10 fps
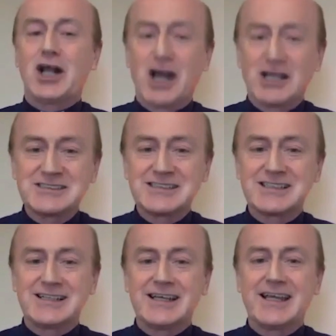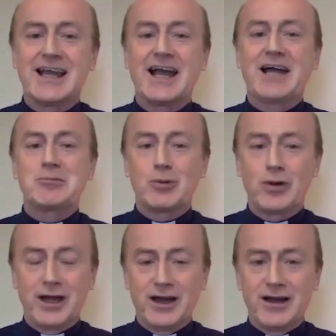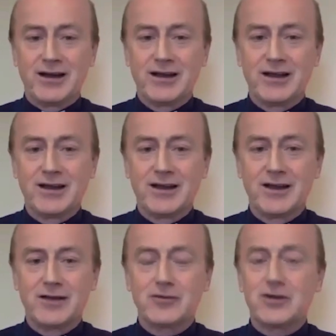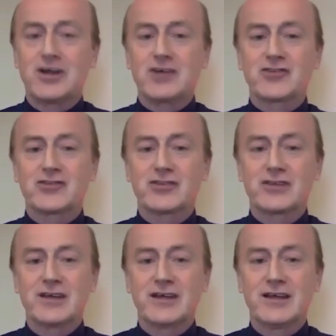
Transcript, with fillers: constantly at prayer for us.